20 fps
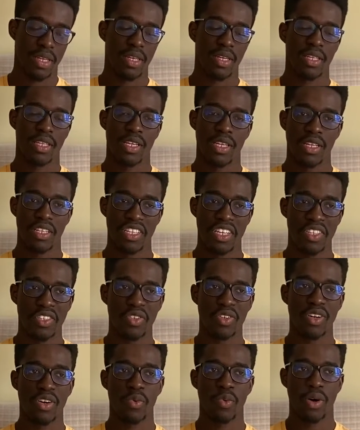Then it
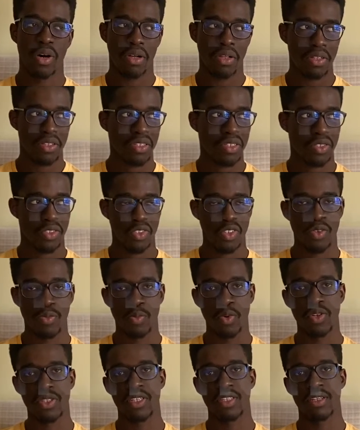took a while. It took
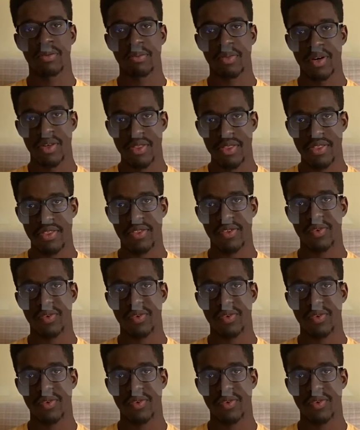more than a month